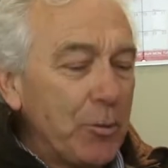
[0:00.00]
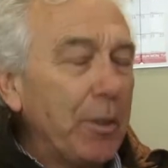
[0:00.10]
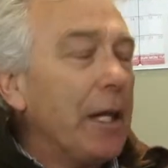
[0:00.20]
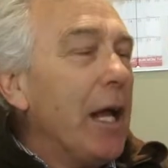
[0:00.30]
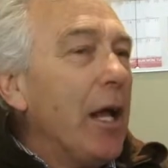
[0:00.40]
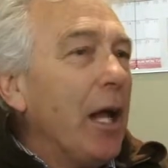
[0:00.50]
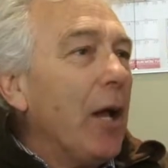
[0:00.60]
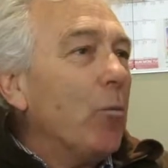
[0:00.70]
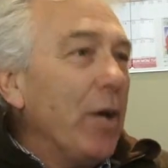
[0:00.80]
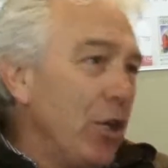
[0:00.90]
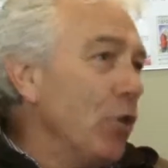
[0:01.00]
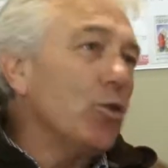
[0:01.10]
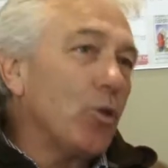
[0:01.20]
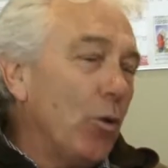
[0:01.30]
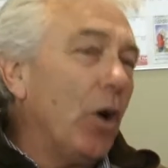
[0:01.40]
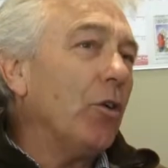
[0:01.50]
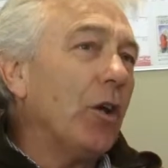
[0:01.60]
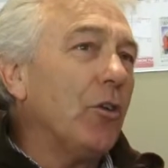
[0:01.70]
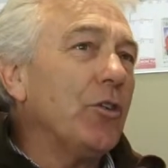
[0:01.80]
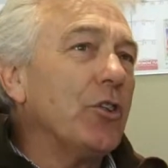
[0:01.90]
But we use,
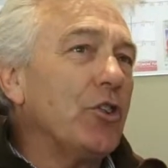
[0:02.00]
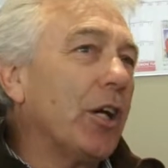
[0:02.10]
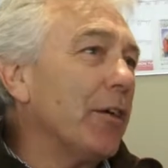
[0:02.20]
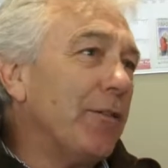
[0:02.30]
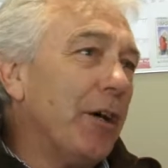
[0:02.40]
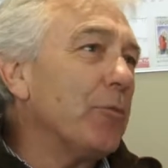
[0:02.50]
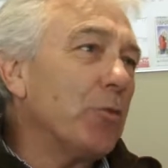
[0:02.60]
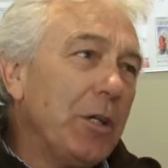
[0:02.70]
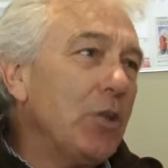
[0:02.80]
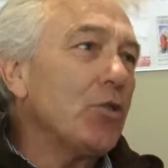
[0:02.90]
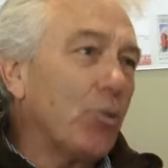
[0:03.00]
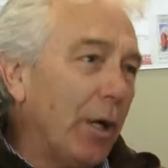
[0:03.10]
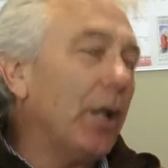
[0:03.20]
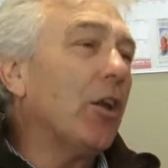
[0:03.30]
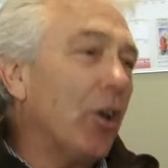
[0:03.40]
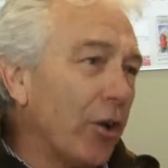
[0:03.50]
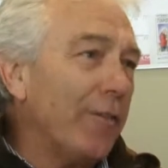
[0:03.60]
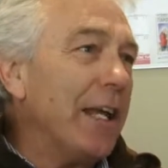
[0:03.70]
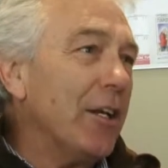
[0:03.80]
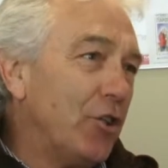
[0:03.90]
on the chicken farms, we use quite a lot of
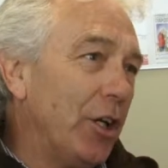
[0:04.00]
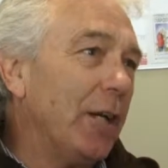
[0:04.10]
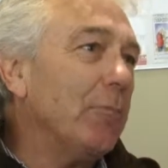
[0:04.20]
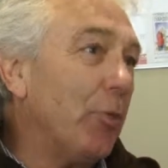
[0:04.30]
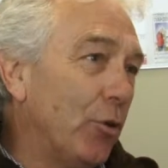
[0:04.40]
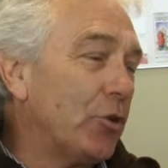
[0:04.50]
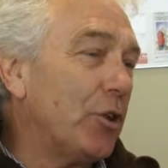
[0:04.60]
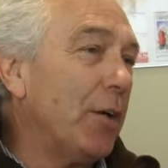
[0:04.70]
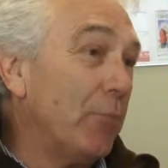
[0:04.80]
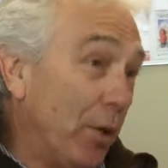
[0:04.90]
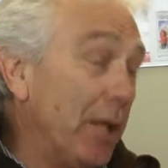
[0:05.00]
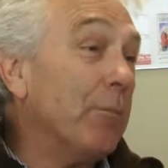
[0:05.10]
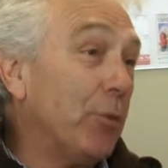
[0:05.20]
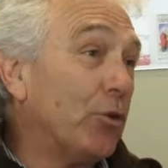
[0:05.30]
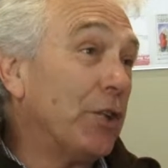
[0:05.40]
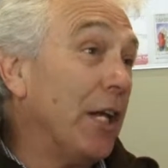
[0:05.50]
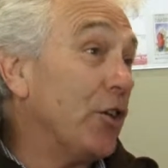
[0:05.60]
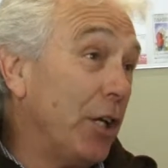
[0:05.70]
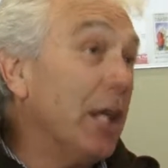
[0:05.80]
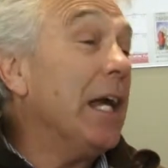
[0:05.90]
energy. We import
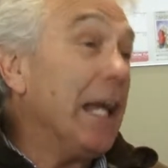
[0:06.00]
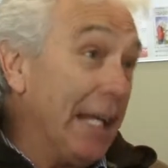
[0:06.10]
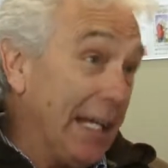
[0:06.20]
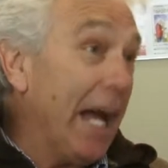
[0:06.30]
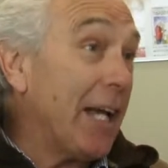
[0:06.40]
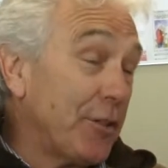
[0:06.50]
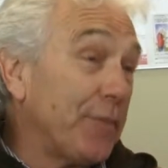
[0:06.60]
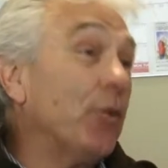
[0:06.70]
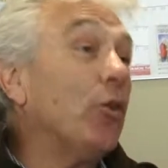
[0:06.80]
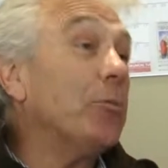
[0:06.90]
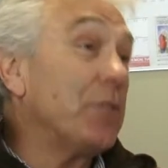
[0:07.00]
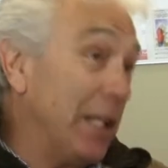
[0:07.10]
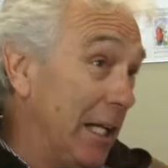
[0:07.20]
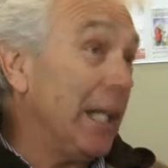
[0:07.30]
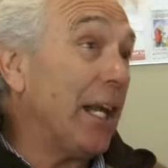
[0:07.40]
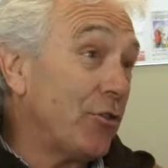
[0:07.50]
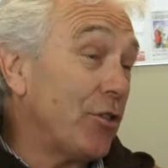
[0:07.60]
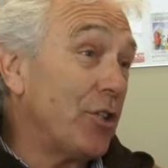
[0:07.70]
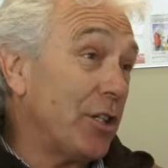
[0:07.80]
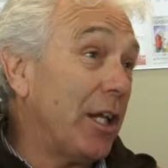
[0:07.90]
energy in gas forms and in
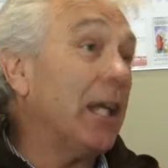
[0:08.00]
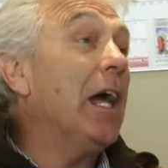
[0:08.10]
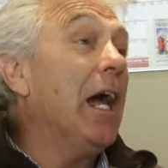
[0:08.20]
electricity.